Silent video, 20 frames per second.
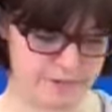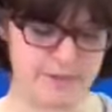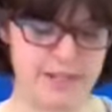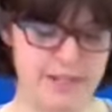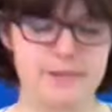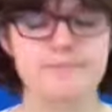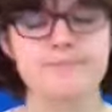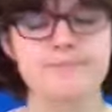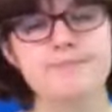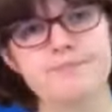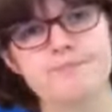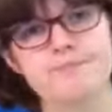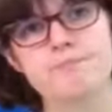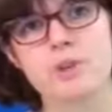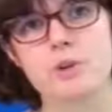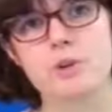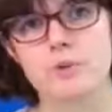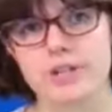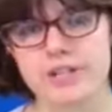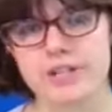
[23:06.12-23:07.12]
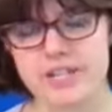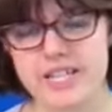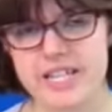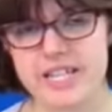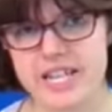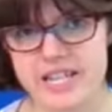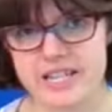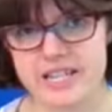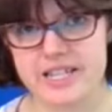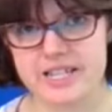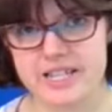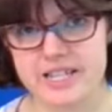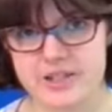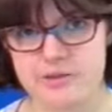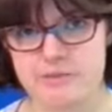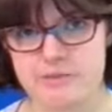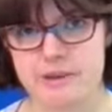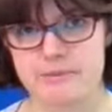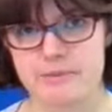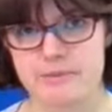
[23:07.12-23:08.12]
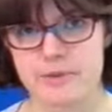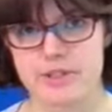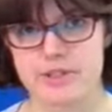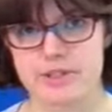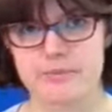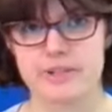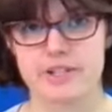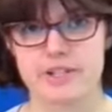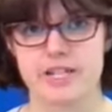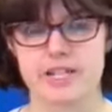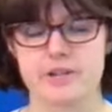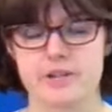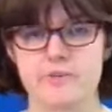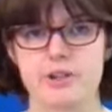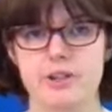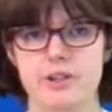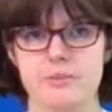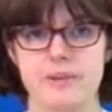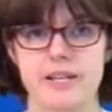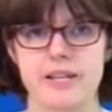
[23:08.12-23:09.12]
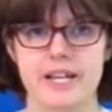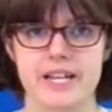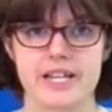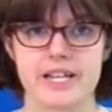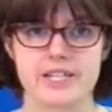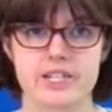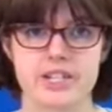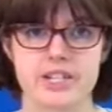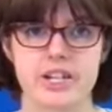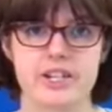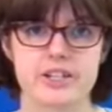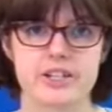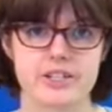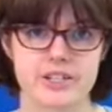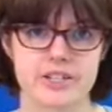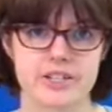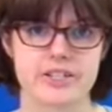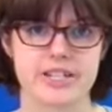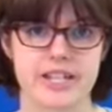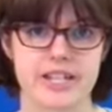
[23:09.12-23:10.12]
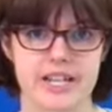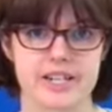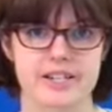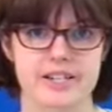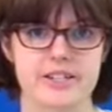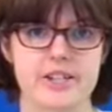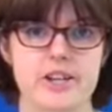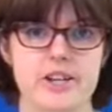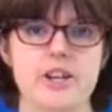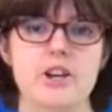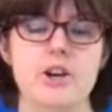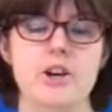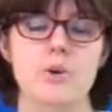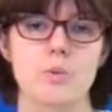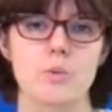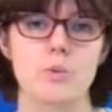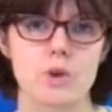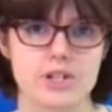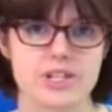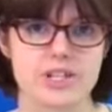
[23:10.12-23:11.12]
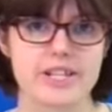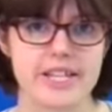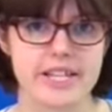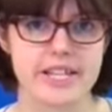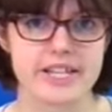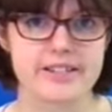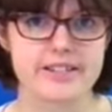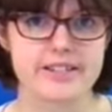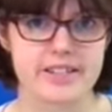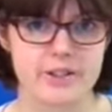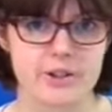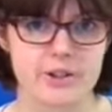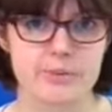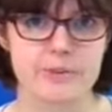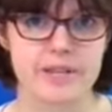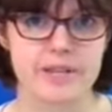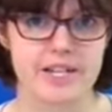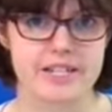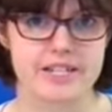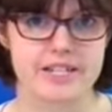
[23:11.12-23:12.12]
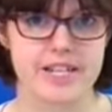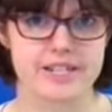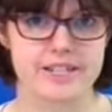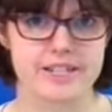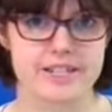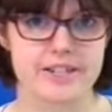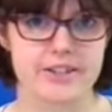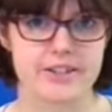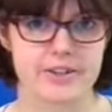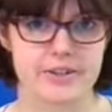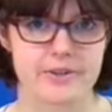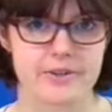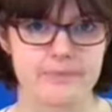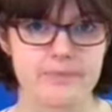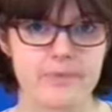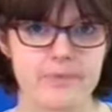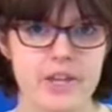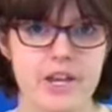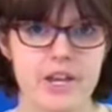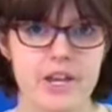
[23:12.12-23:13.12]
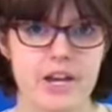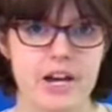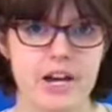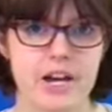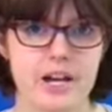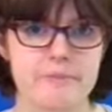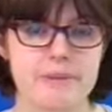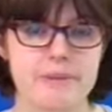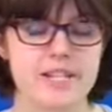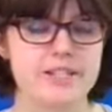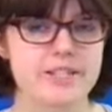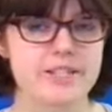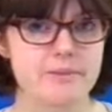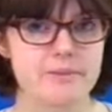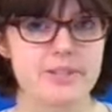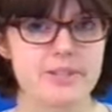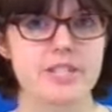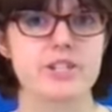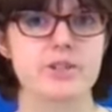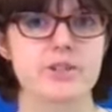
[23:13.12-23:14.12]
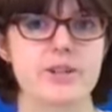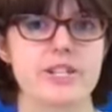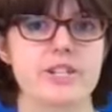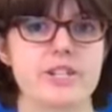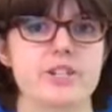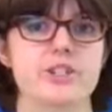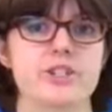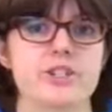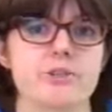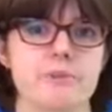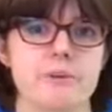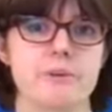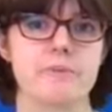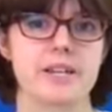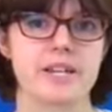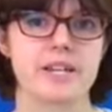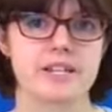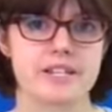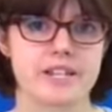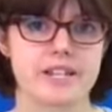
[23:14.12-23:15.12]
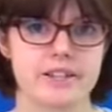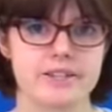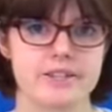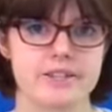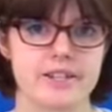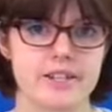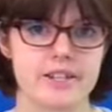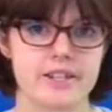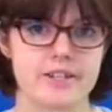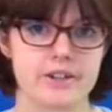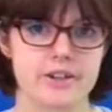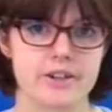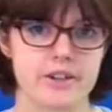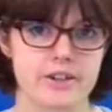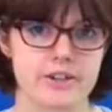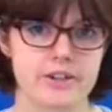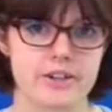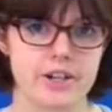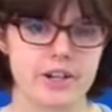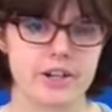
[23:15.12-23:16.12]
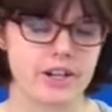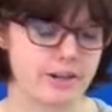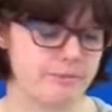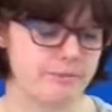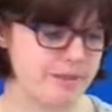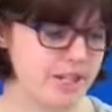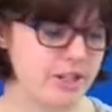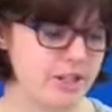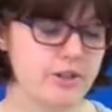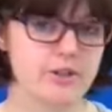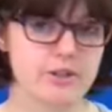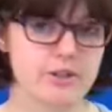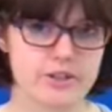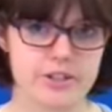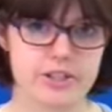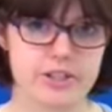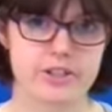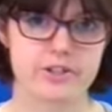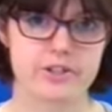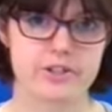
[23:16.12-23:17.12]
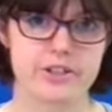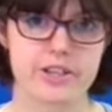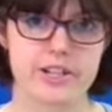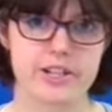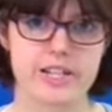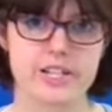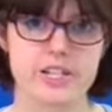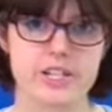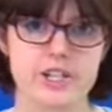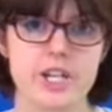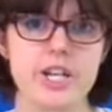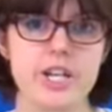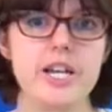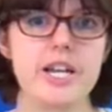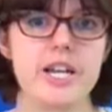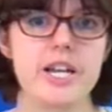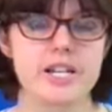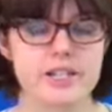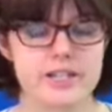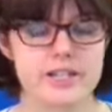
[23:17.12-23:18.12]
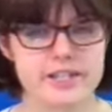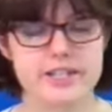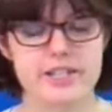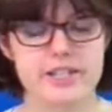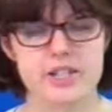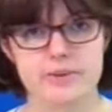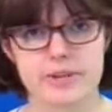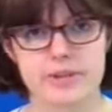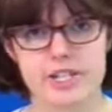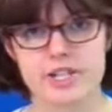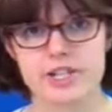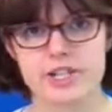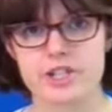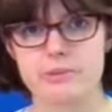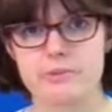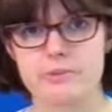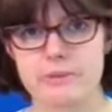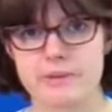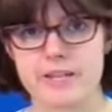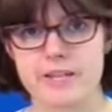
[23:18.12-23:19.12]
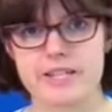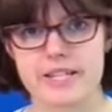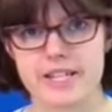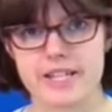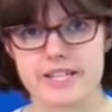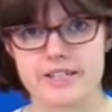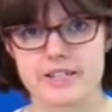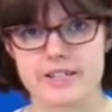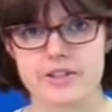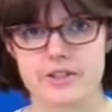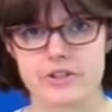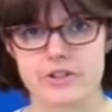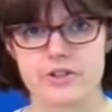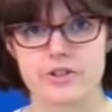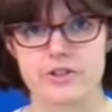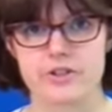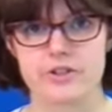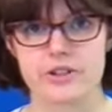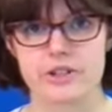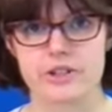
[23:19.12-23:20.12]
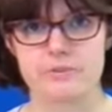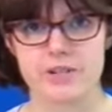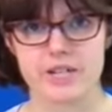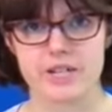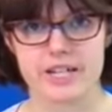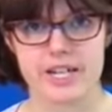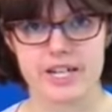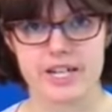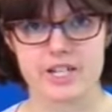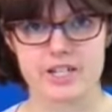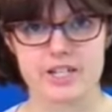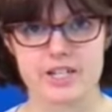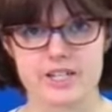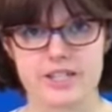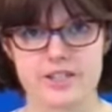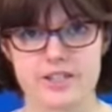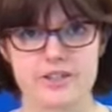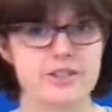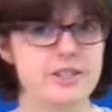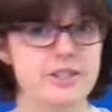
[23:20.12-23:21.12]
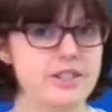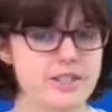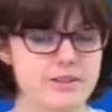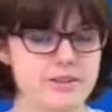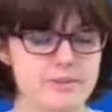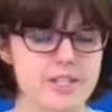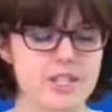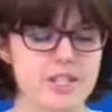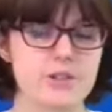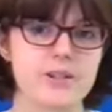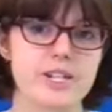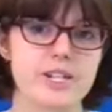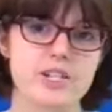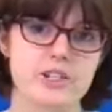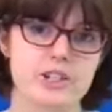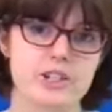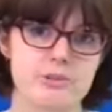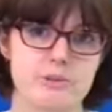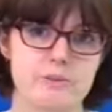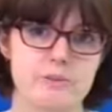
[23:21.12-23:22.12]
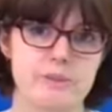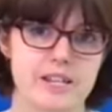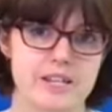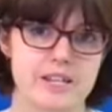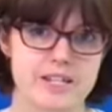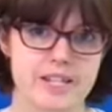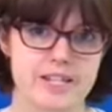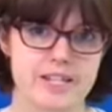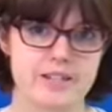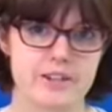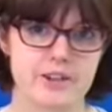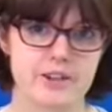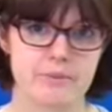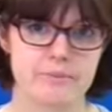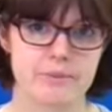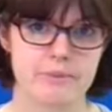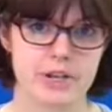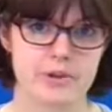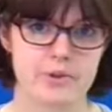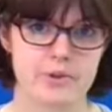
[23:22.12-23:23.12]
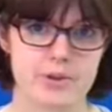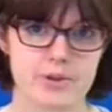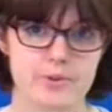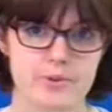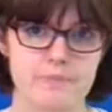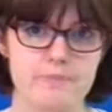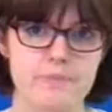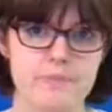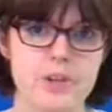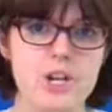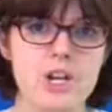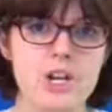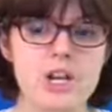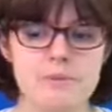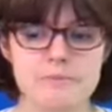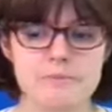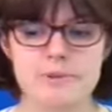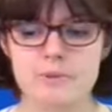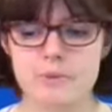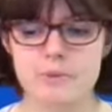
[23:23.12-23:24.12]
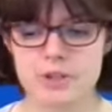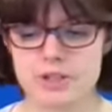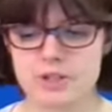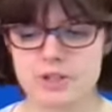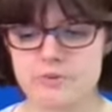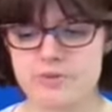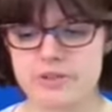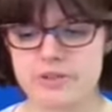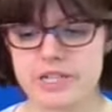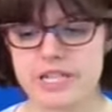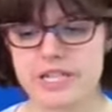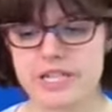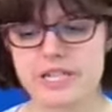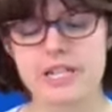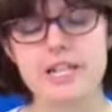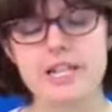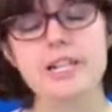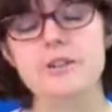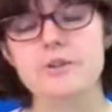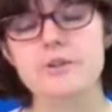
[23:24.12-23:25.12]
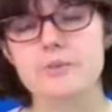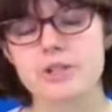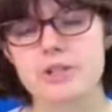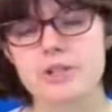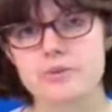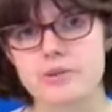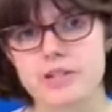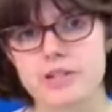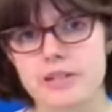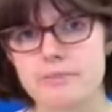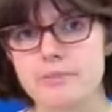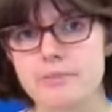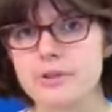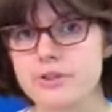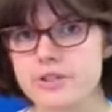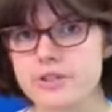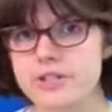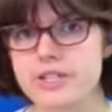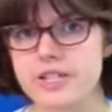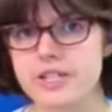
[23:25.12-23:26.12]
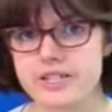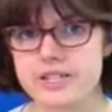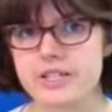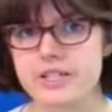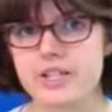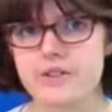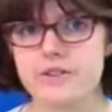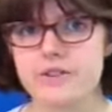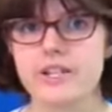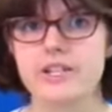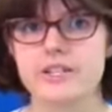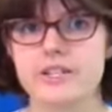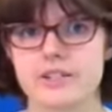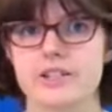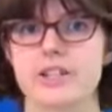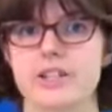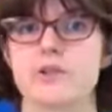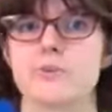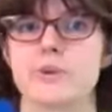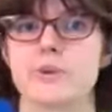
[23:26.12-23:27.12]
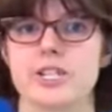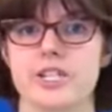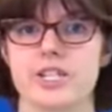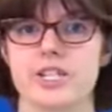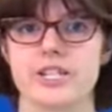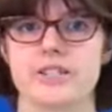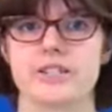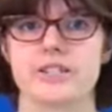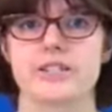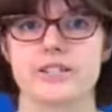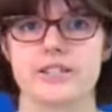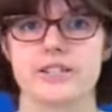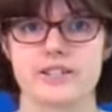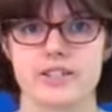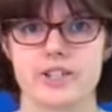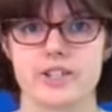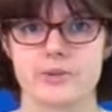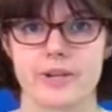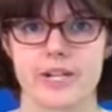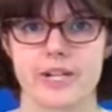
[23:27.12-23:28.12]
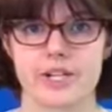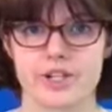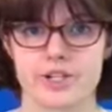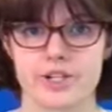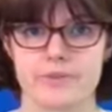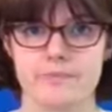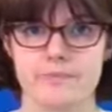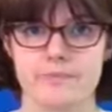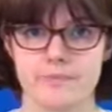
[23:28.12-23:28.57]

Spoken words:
me. One of the key things to remember with something like a role play is to understand what it is that you're being tested on. In some situations, you'll be being tested on medical or surgical knowledge. In other situations, you'll be being tested on your communication skills. In some situations, you'll be being tested on both. But what's really clear and what's really important is that you need to know which it is in this situation.